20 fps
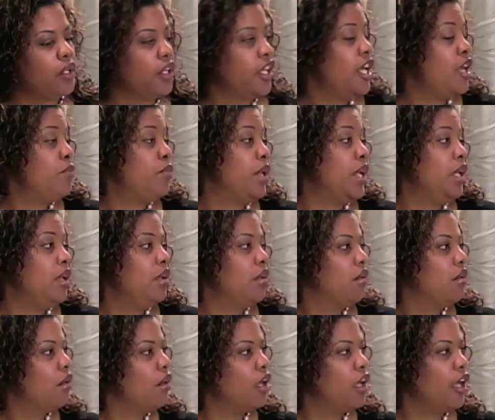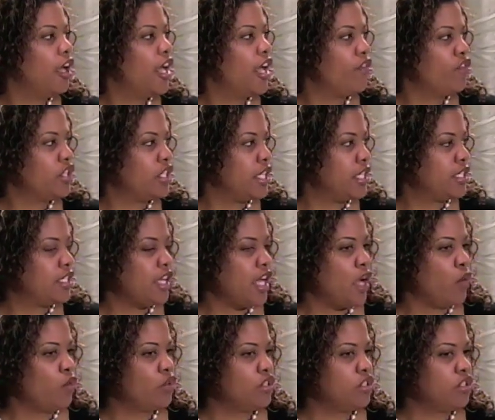campaigning ever since
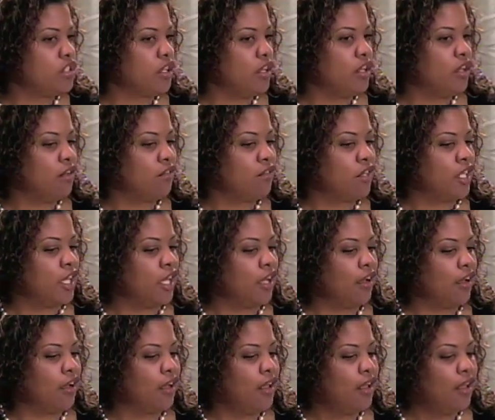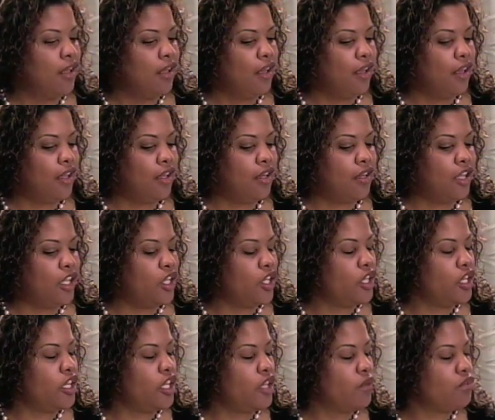I was young. And
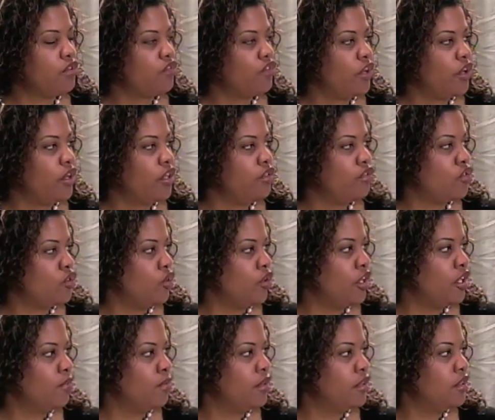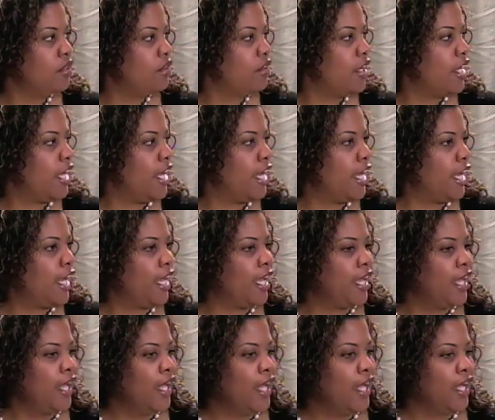it was very enjoyable. I
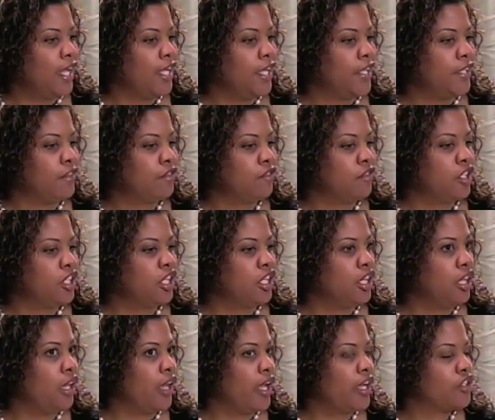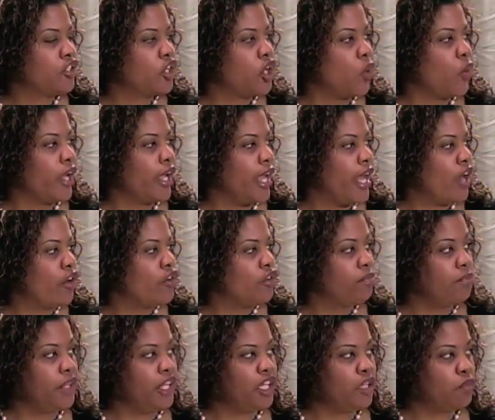liked going out
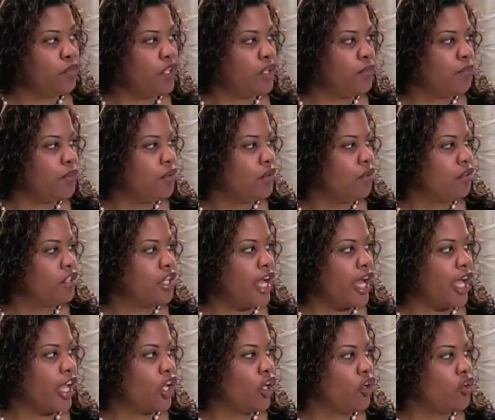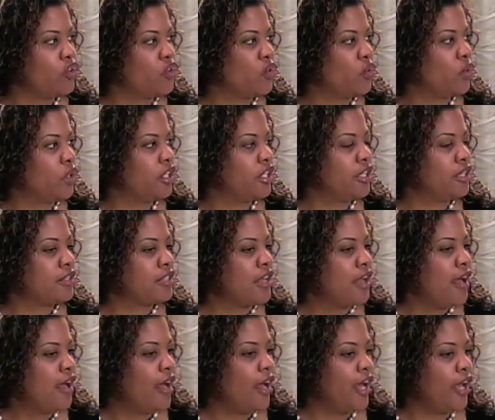and meeting people, knocking on doors.
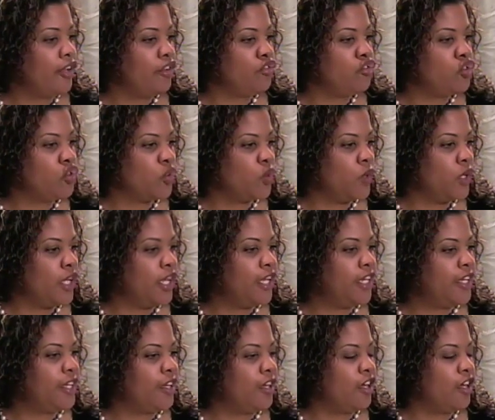I enjoyed